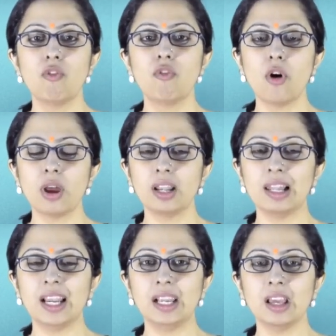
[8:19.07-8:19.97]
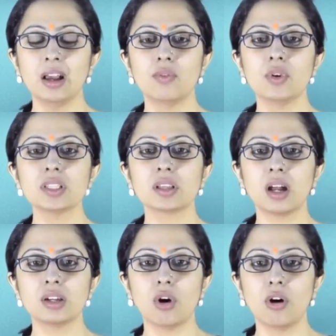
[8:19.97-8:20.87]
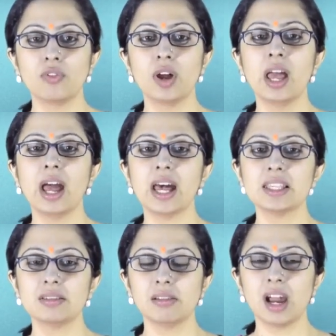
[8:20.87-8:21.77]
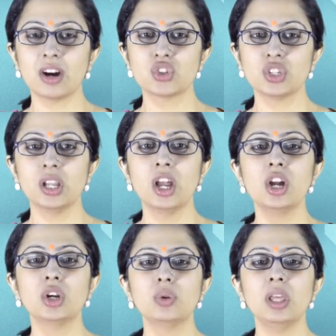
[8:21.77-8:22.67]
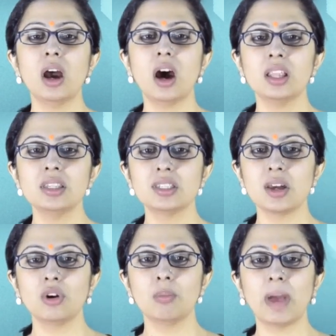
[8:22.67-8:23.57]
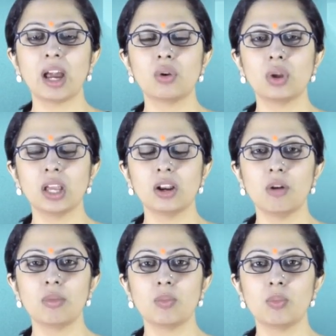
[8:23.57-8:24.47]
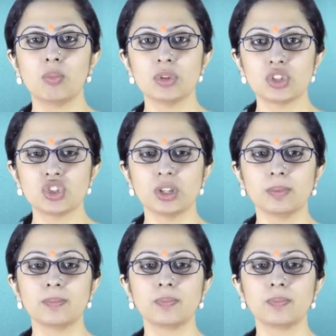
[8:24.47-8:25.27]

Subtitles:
Foreign lending was cut off as reaction to the unsound macroeconomic position.